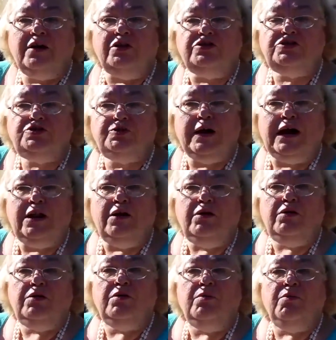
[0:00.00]

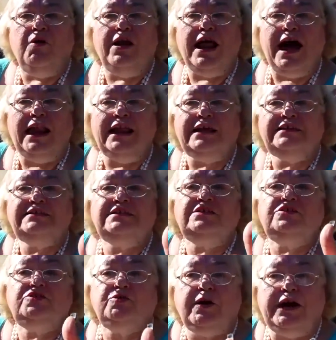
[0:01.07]
Consuelo Morales
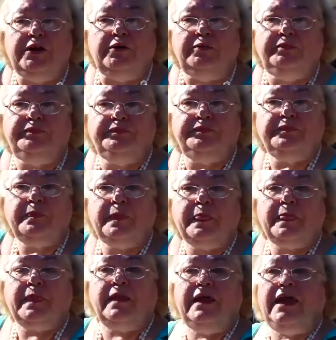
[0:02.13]
Tuero.
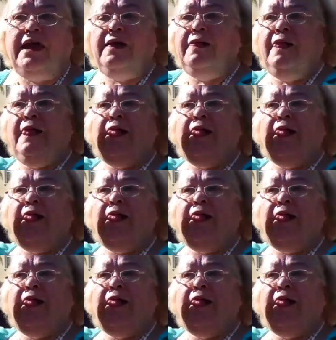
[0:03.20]
Okay.